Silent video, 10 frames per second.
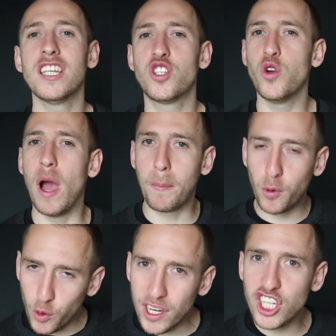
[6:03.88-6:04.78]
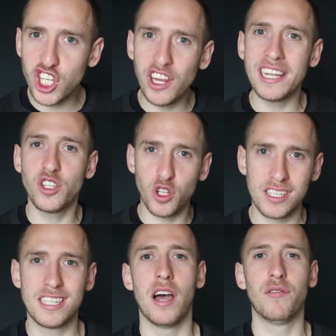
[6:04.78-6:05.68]
is to appreciate
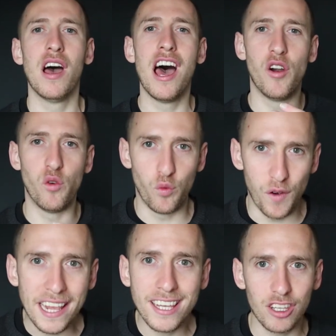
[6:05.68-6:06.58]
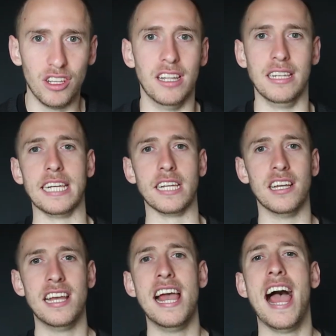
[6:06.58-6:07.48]
yourself regularly
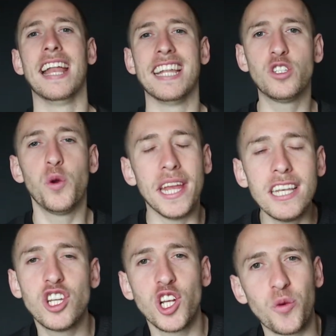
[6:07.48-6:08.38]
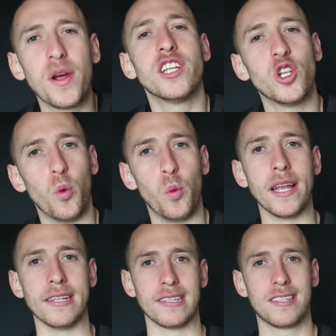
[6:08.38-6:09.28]
and then to integrate your
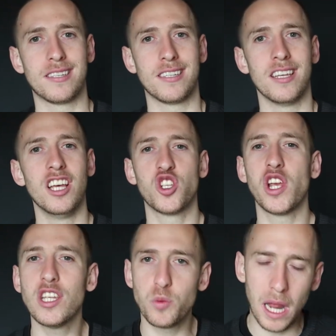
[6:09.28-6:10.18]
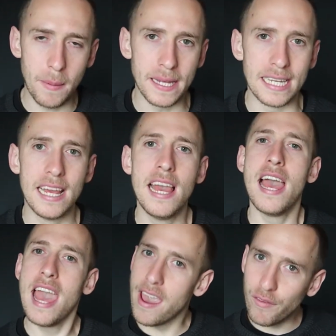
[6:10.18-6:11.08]
wins. So here's what I mean.
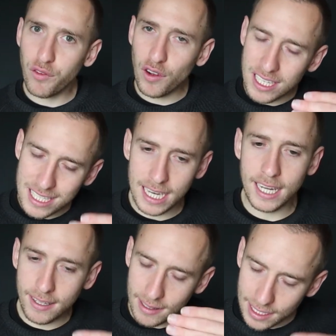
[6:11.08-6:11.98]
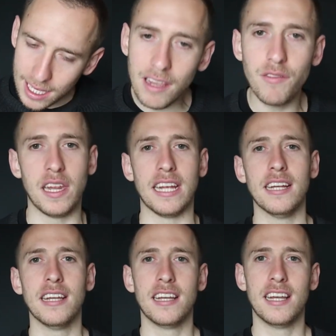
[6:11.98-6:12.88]
Every single evening,